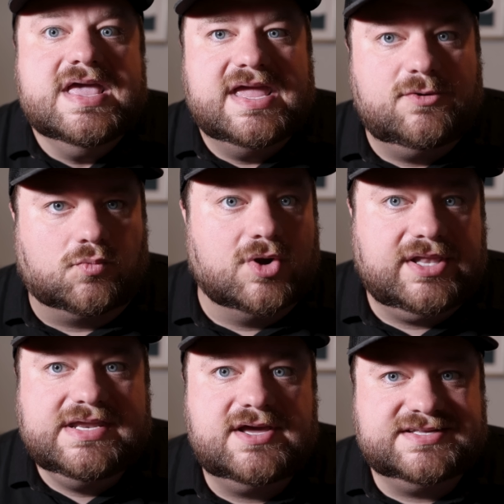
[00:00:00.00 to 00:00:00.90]
it
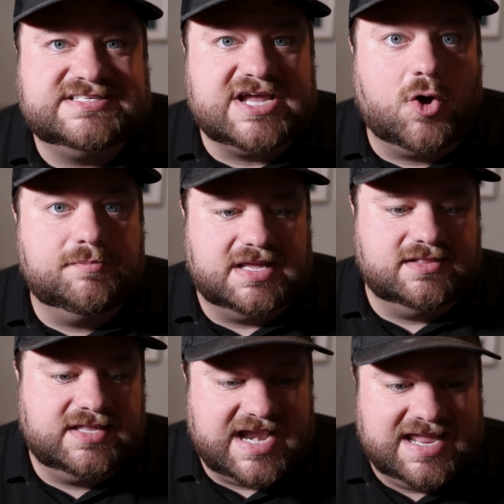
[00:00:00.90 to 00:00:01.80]
really does tell me
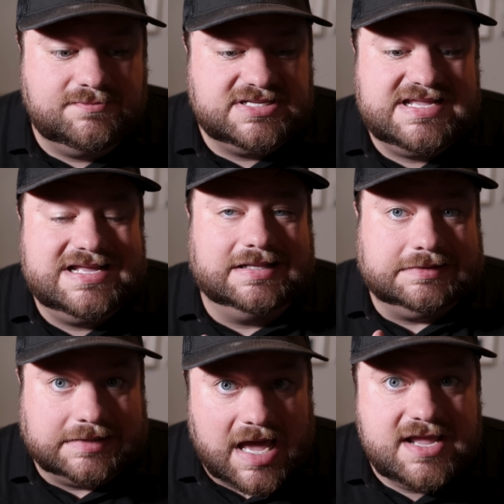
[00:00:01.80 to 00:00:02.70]
that A M D
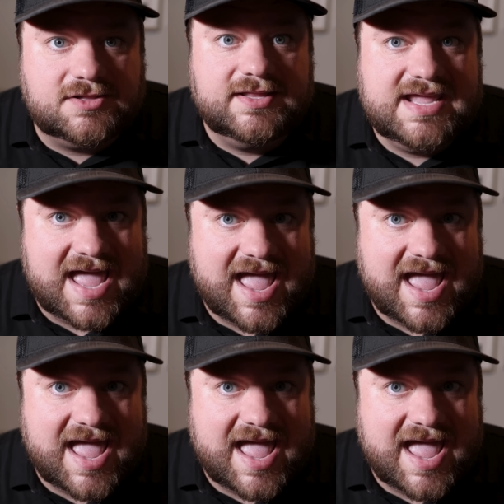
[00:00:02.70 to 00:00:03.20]
likely